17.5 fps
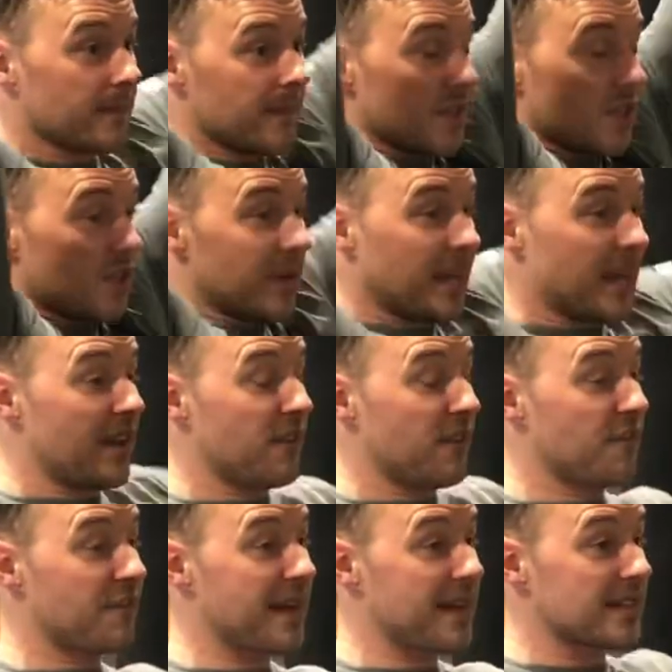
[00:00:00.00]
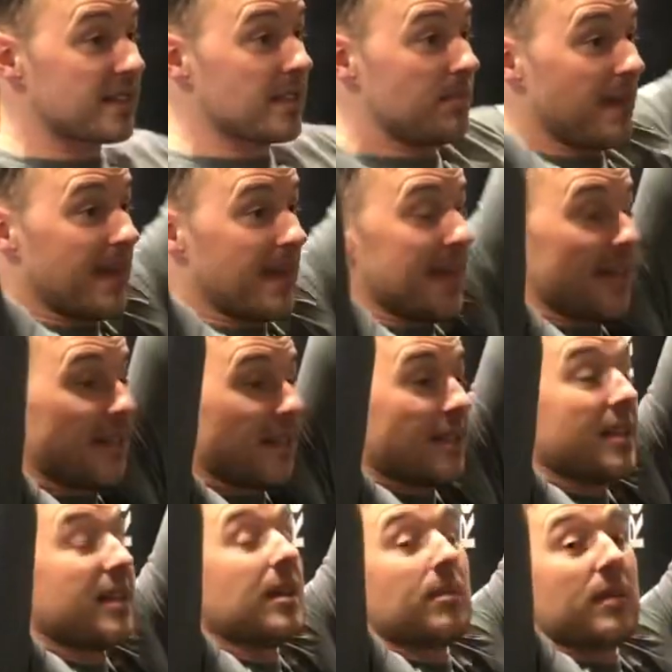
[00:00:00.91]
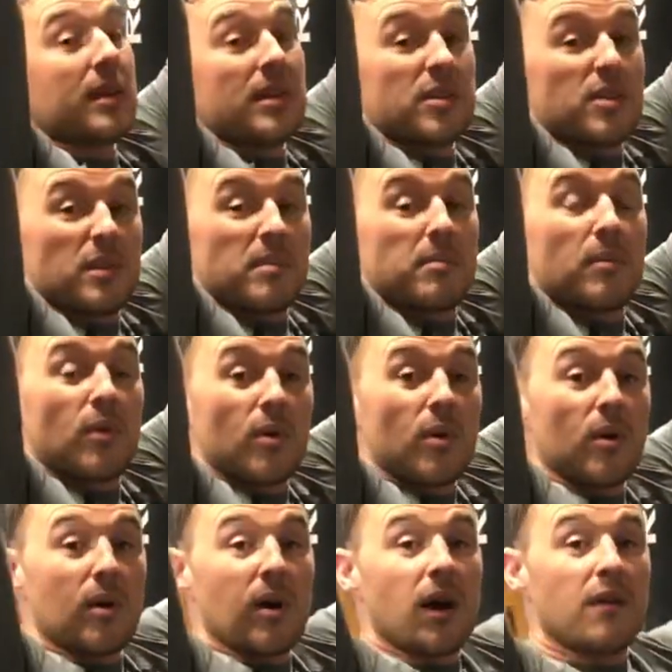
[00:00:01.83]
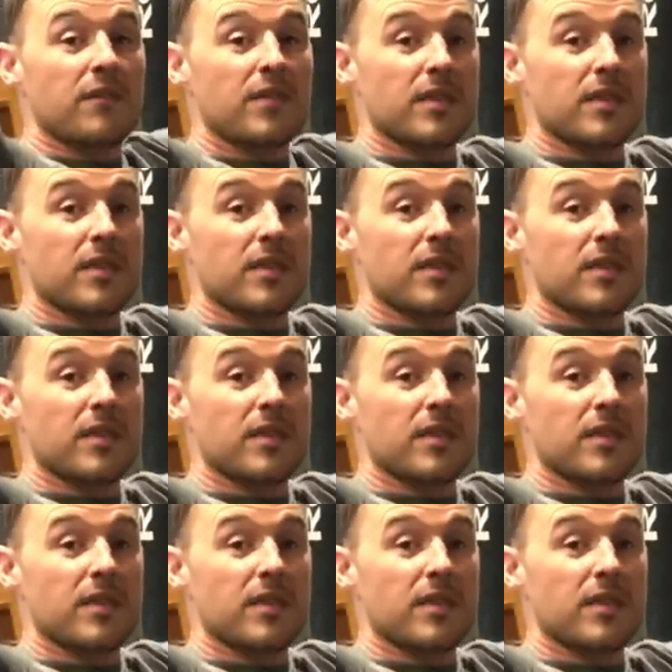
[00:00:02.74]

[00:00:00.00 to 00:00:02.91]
doing it at a faster pace, you're doing more of